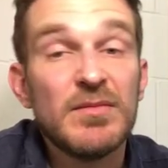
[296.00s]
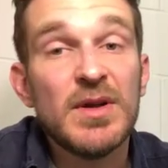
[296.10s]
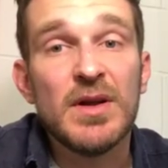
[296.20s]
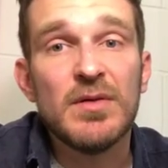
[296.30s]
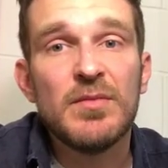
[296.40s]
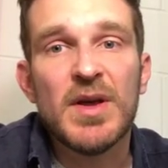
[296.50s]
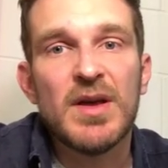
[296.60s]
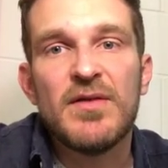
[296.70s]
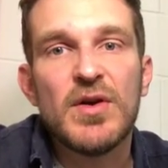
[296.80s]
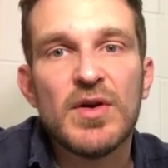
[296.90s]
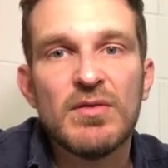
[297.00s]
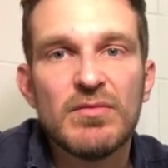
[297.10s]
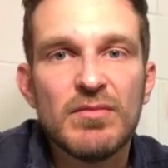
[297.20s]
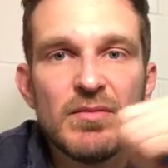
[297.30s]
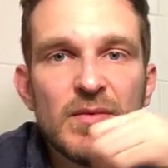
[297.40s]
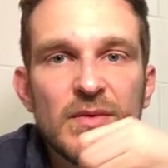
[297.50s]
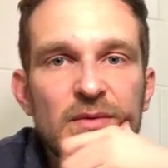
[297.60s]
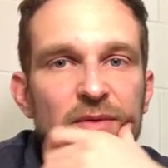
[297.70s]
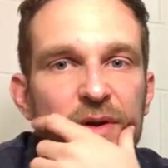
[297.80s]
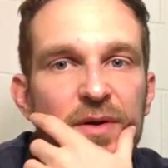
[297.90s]
you know, mate, if you can
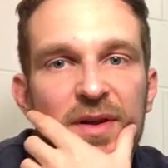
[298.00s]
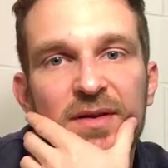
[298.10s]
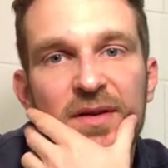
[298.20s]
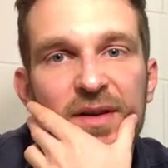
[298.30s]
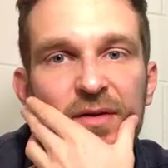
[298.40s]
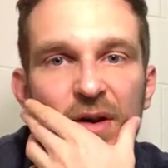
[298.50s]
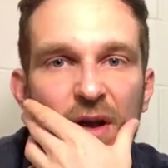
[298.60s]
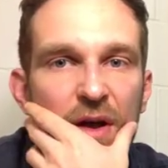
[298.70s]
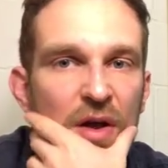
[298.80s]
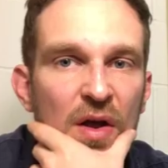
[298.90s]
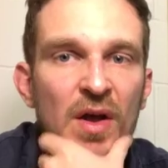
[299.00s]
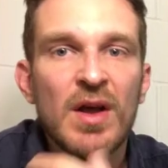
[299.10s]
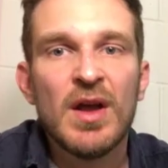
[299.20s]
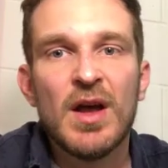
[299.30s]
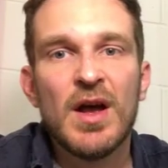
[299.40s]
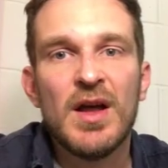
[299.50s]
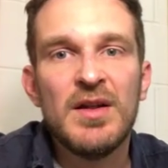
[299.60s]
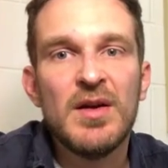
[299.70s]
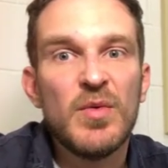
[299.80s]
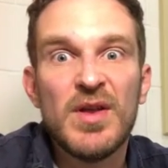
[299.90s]
do this, let's give it a go.
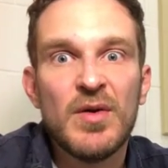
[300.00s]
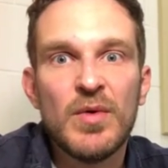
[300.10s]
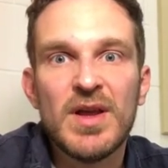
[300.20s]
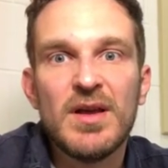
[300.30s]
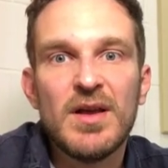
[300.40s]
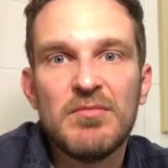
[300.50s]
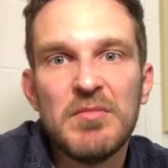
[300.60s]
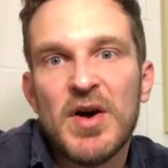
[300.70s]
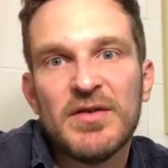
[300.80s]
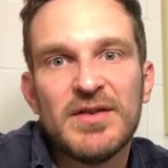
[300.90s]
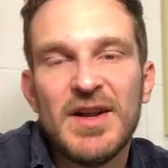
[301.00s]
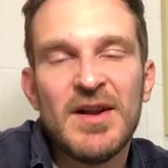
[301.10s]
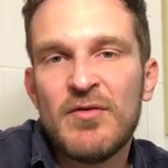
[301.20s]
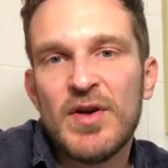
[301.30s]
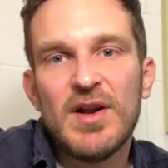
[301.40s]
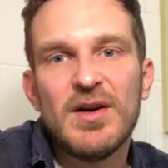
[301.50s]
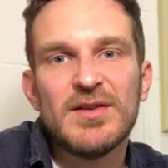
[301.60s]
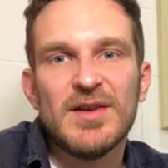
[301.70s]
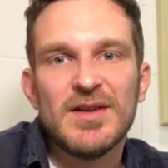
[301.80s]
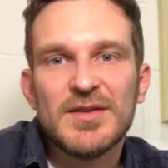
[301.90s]
And within a week, he mastered it, and I really
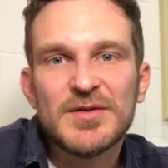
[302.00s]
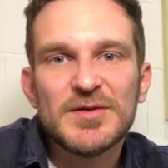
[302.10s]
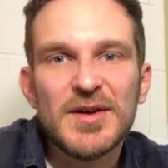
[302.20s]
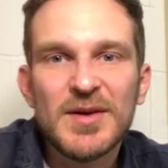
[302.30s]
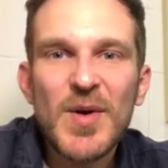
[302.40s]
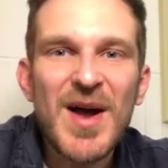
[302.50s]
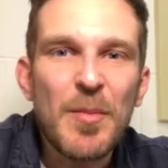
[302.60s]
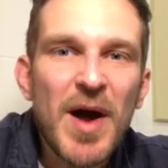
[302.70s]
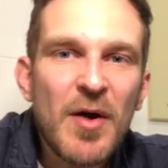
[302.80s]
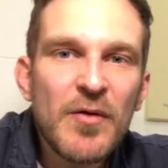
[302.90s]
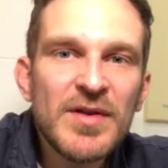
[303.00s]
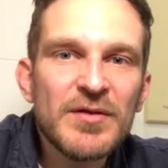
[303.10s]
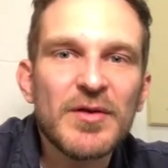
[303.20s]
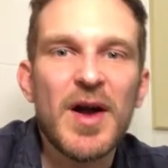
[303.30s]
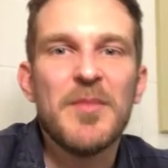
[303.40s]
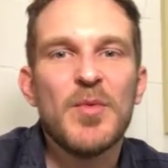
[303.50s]
liked it. It's just like, wow, power of Instagram.